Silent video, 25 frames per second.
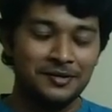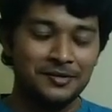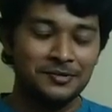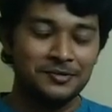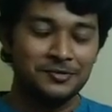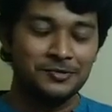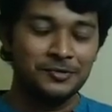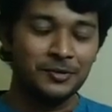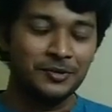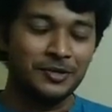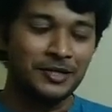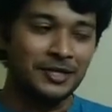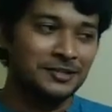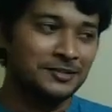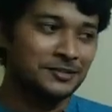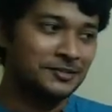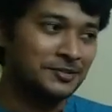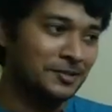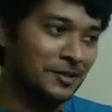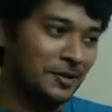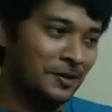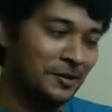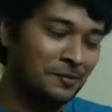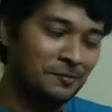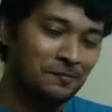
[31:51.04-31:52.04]
So guys,
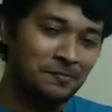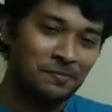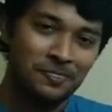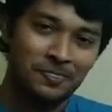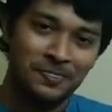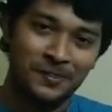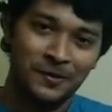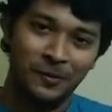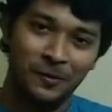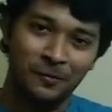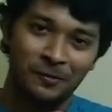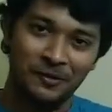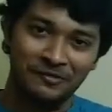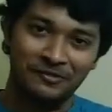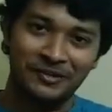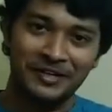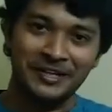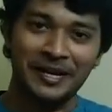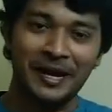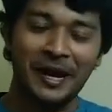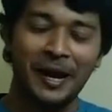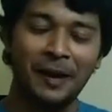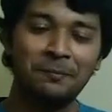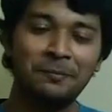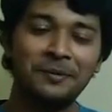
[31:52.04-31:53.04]
hope you're
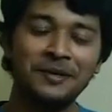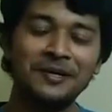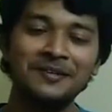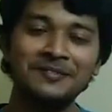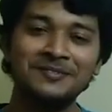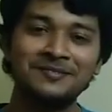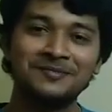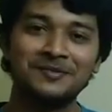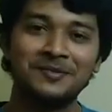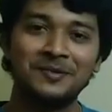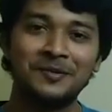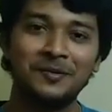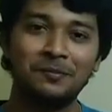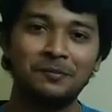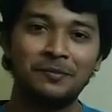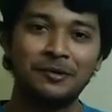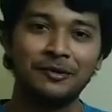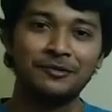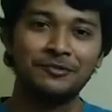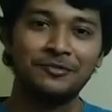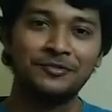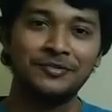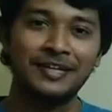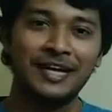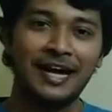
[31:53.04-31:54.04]
very happy,
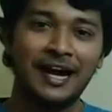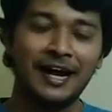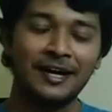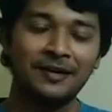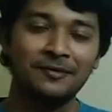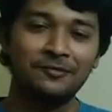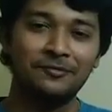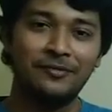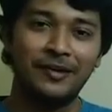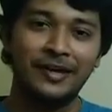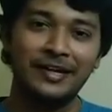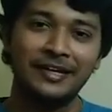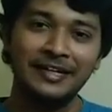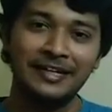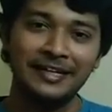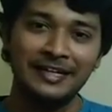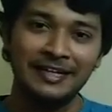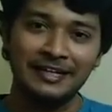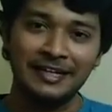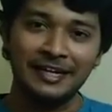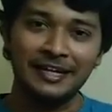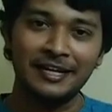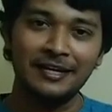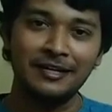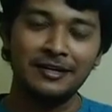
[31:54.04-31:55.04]
because we had a very
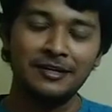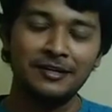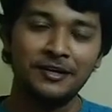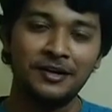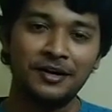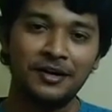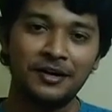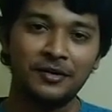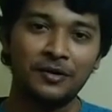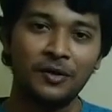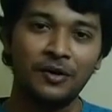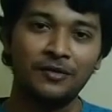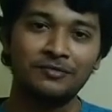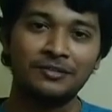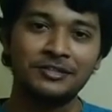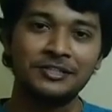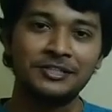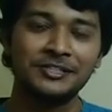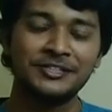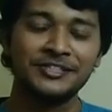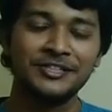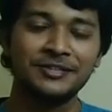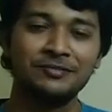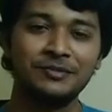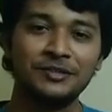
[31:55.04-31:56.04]
detailed
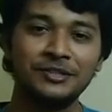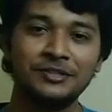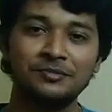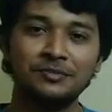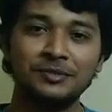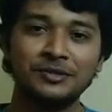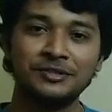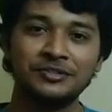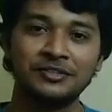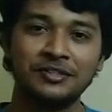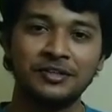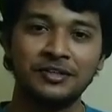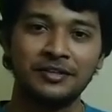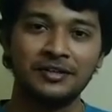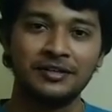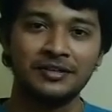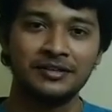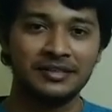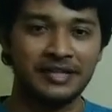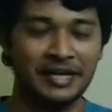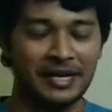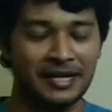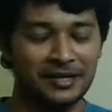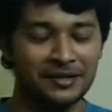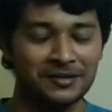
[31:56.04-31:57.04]
conversation with
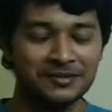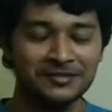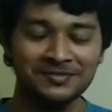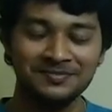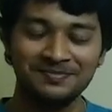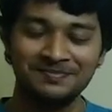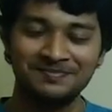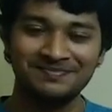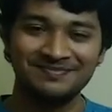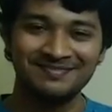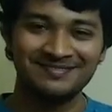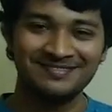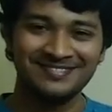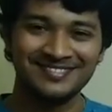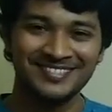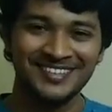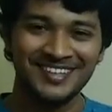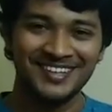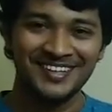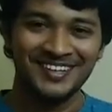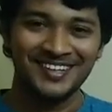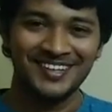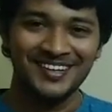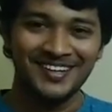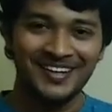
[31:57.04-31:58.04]
Mr. Taylor.
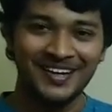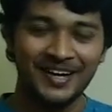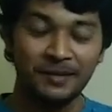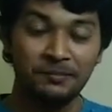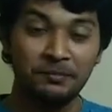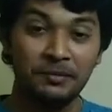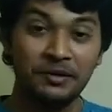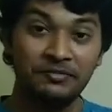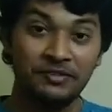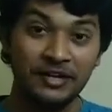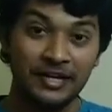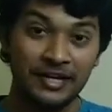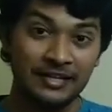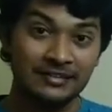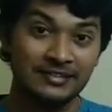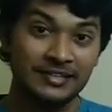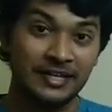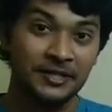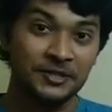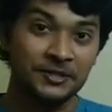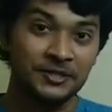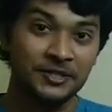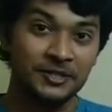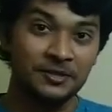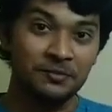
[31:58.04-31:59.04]
And be very
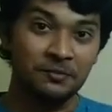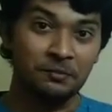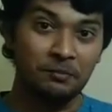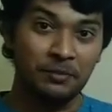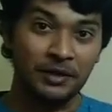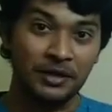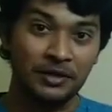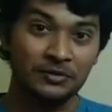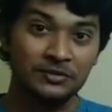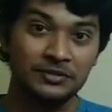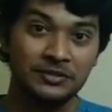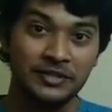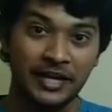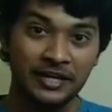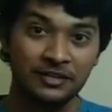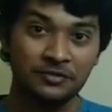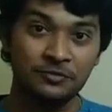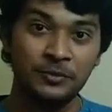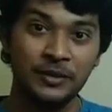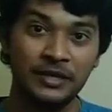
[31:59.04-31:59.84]
excited, because next